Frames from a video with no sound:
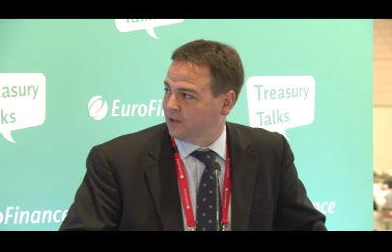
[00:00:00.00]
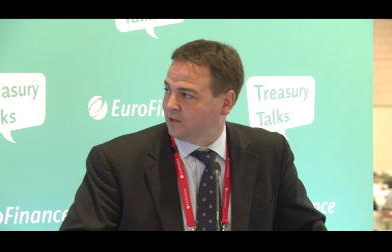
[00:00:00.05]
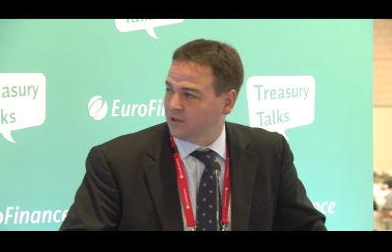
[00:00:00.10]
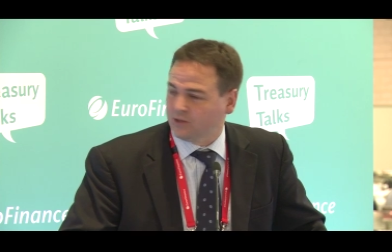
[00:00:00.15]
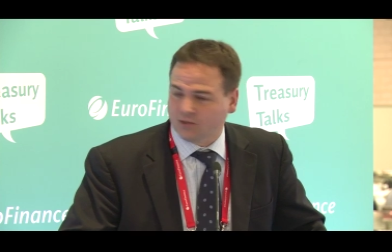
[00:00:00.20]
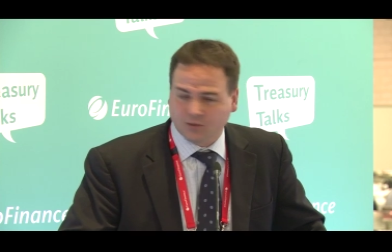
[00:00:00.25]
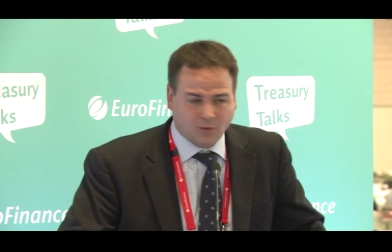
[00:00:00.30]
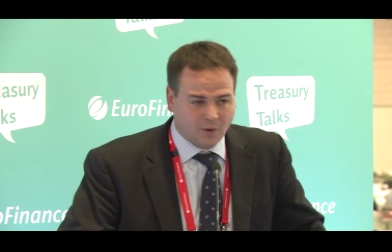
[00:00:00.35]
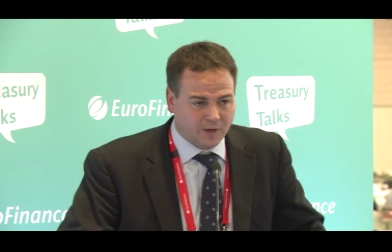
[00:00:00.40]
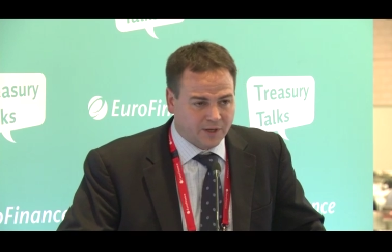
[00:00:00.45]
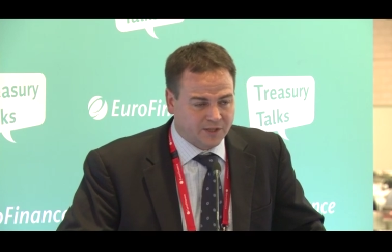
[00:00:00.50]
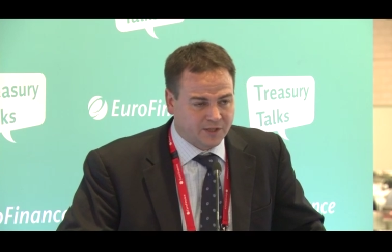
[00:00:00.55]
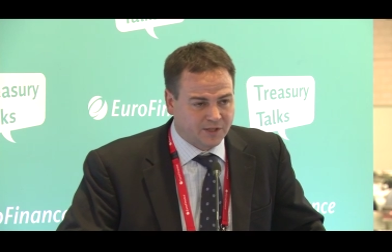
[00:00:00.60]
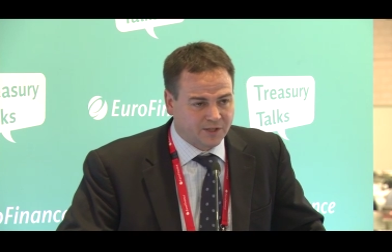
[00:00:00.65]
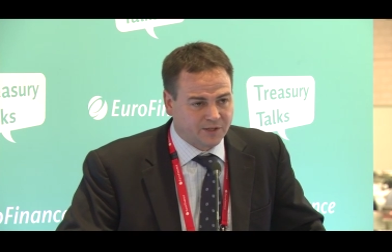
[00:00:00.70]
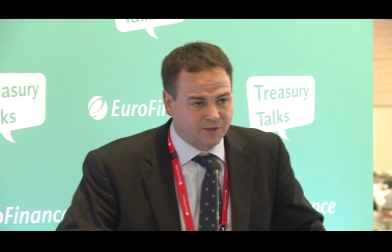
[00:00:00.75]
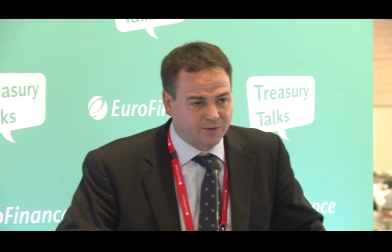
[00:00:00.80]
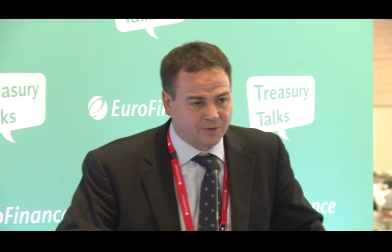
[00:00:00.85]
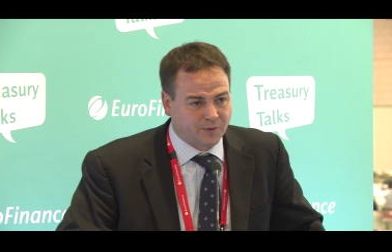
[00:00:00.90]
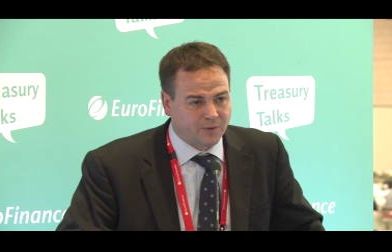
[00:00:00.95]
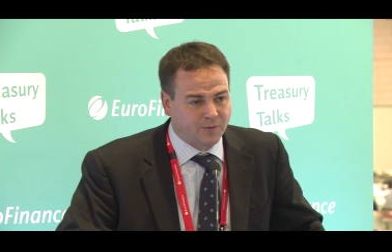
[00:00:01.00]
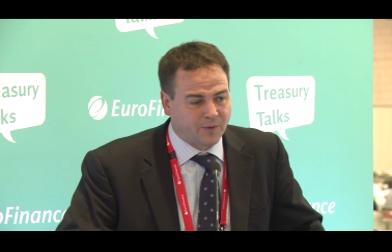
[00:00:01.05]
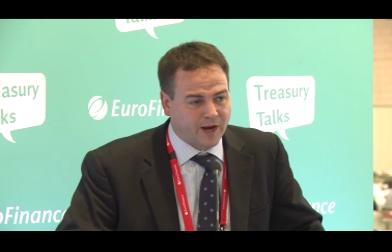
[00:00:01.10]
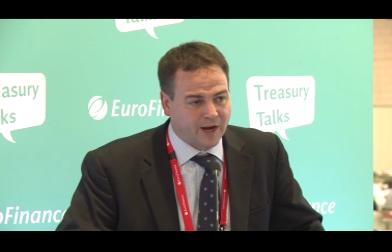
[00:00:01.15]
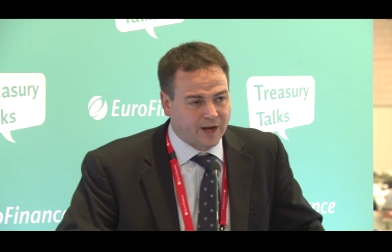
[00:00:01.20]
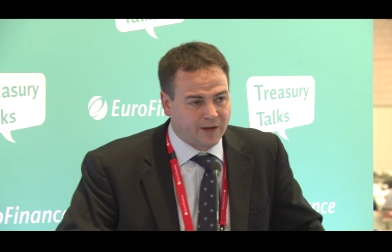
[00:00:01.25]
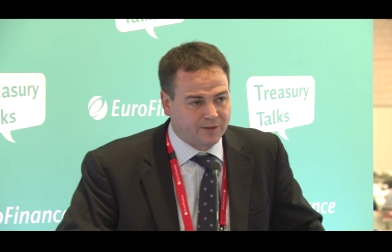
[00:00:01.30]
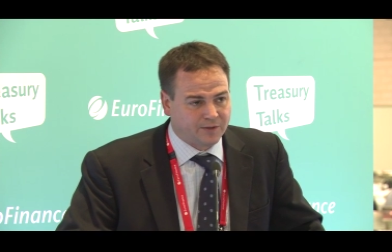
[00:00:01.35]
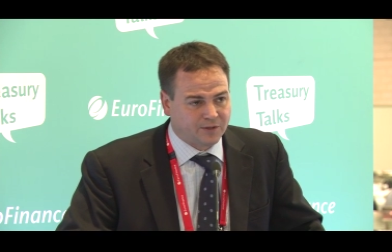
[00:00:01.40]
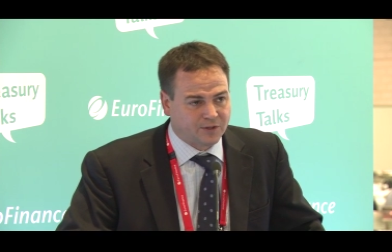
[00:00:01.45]
this question
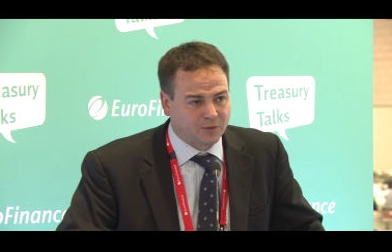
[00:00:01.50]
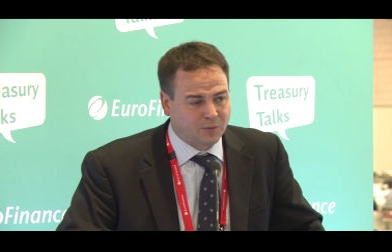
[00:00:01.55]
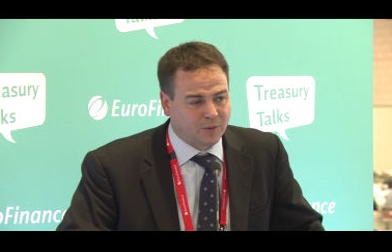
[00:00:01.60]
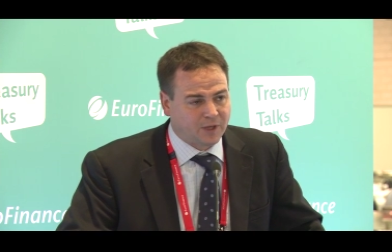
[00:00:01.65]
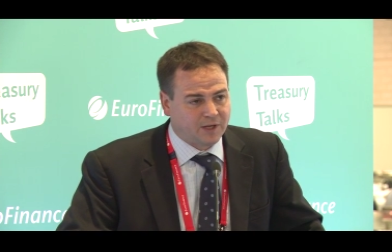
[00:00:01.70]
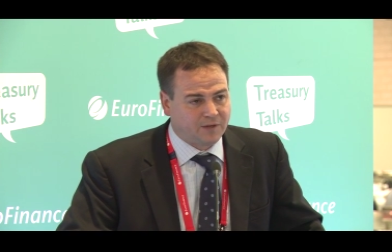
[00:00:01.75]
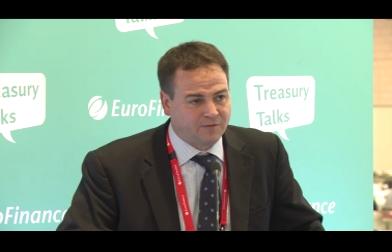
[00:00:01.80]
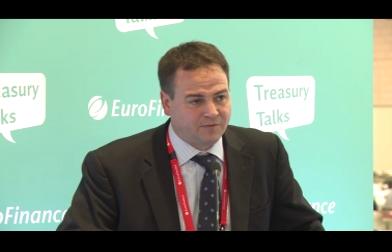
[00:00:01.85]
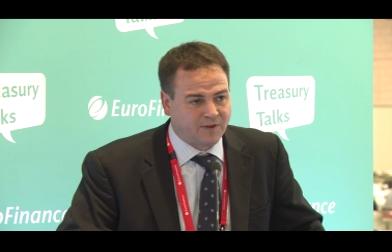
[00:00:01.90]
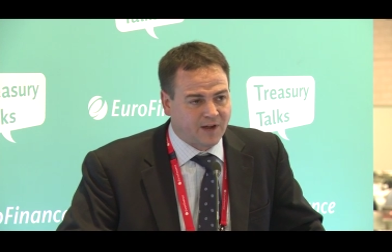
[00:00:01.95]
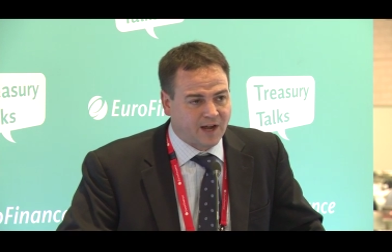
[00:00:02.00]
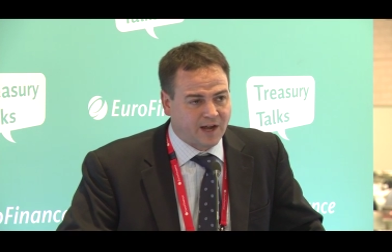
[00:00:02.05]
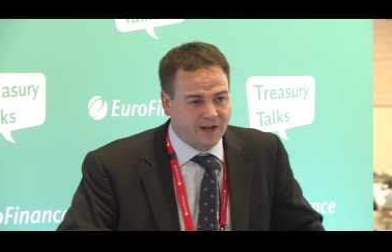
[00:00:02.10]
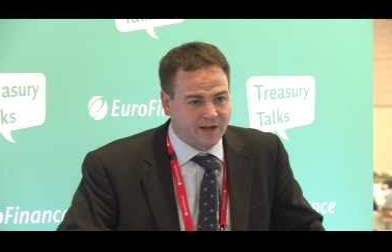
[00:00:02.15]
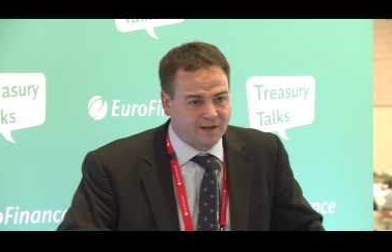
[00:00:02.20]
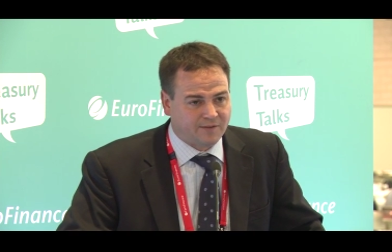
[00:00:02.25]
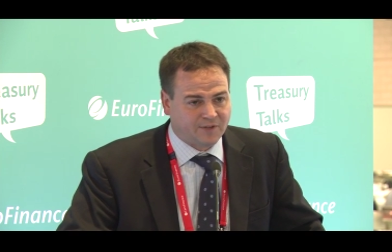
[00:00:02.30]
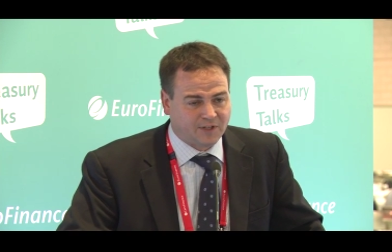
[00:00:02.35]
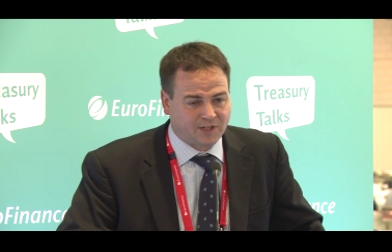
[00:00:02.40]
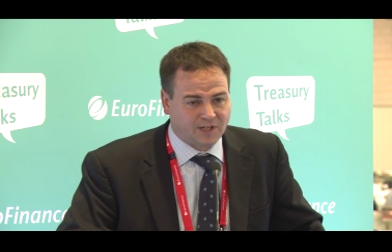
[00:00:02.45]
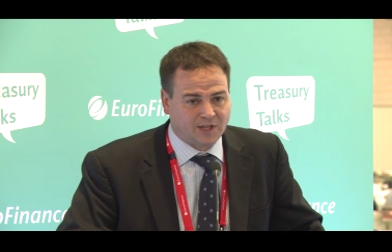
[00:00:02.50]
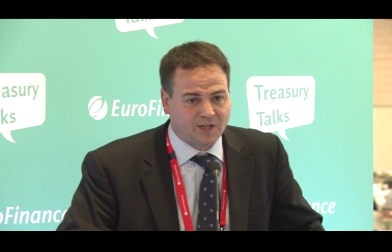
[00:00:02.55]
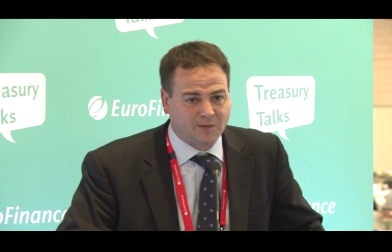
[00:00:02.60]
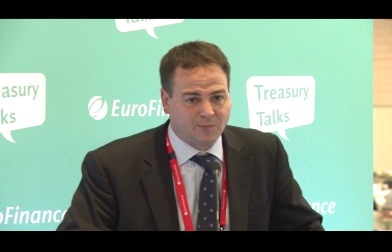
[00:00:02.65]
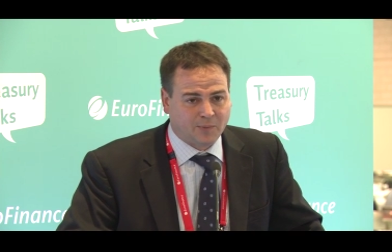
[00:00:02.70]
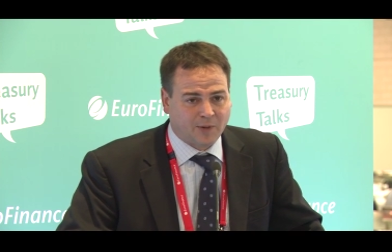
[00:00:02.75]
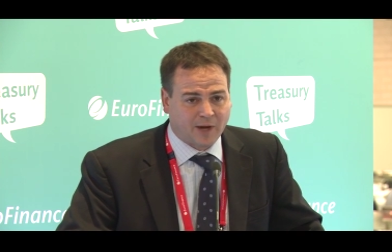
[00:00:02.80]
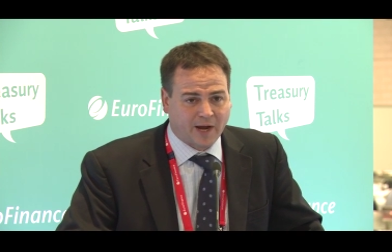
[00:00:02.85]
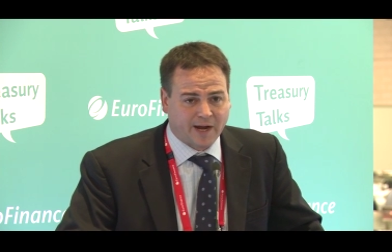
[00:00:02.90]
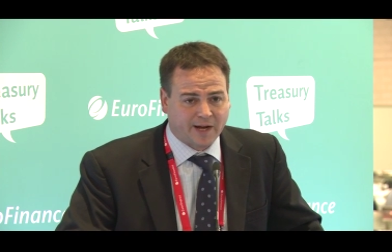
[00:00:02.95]
around 385 and the
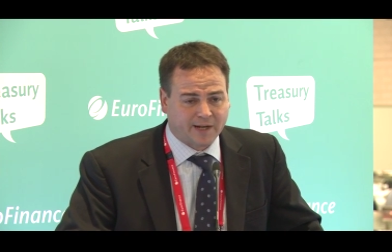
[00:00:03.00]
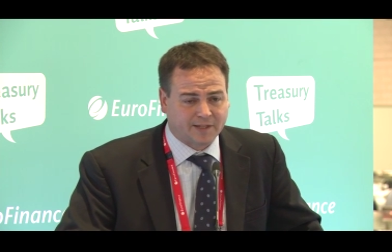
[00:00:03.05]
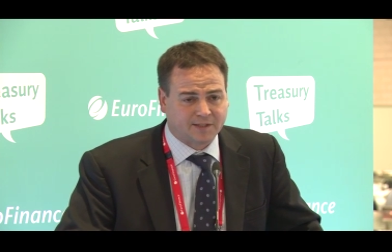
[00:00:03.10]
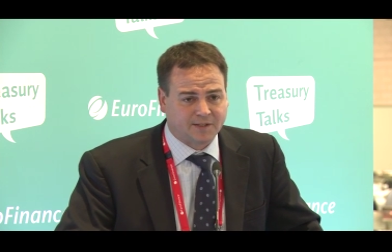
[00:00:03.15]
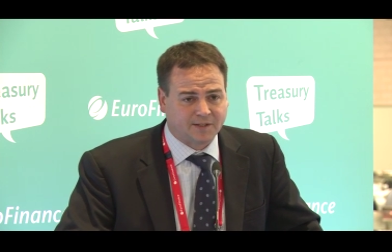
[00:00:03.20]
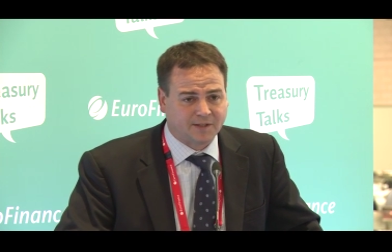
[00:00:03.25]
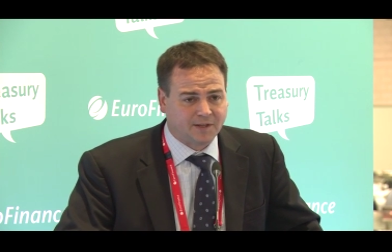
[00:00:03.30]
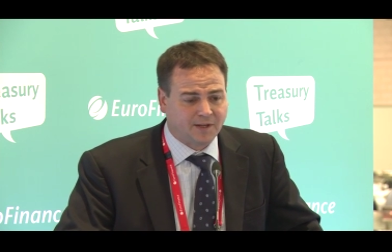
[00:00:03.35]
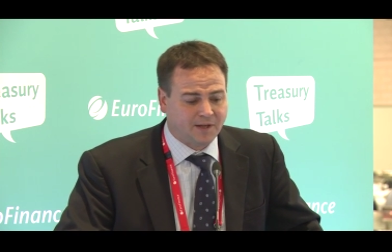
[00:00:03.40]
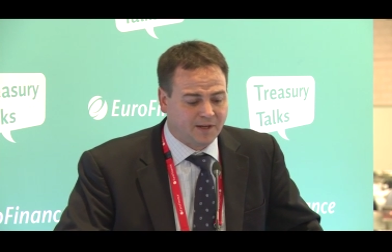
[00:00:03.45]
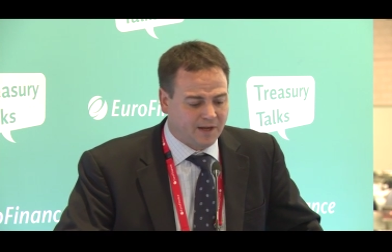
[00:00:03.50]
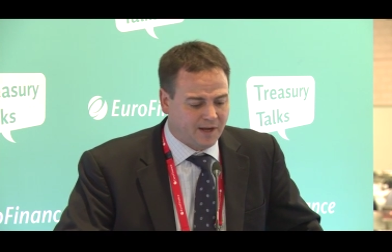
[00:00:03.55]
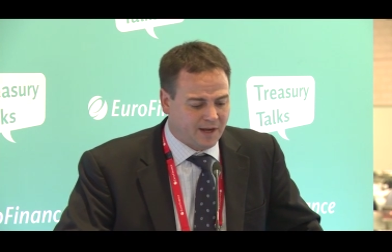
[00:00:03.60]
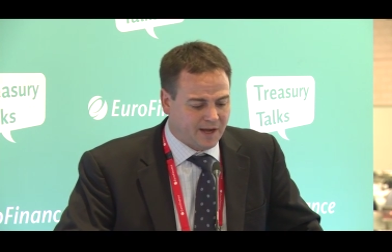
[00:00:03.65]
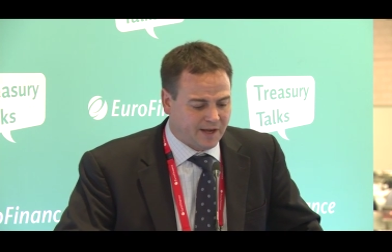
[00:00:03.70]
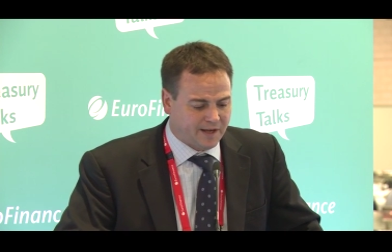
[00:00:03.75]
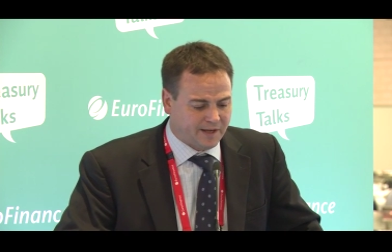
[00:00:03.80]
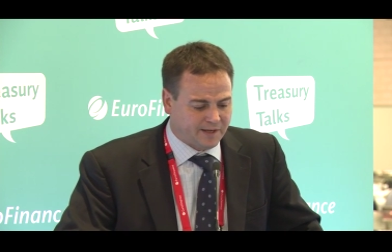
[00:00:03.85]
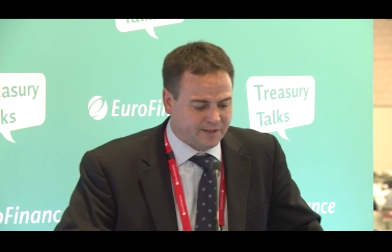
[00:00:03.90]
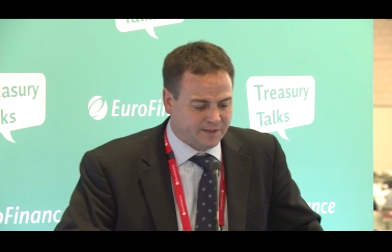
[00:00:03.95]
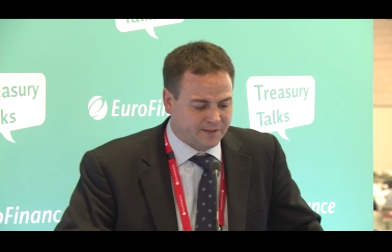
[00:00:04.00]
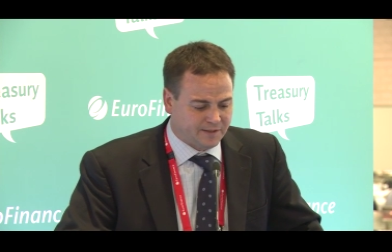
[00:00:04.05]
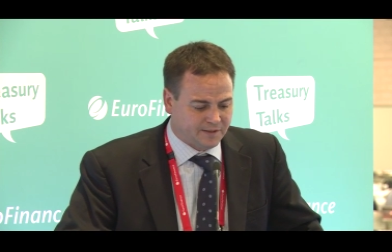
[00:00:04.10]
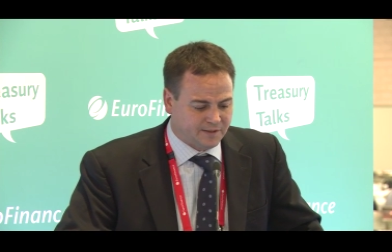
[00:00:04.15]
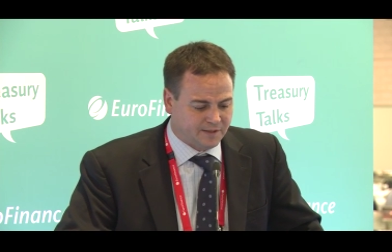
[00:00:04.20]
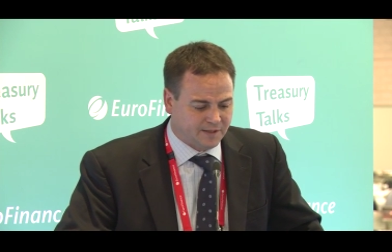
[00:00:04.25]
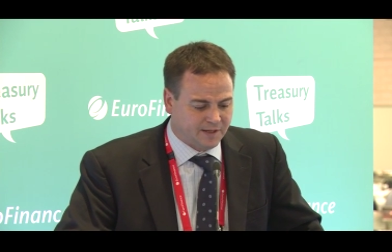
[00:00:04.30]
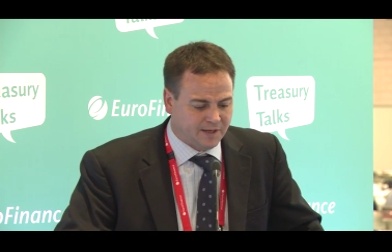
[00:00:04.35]
impact on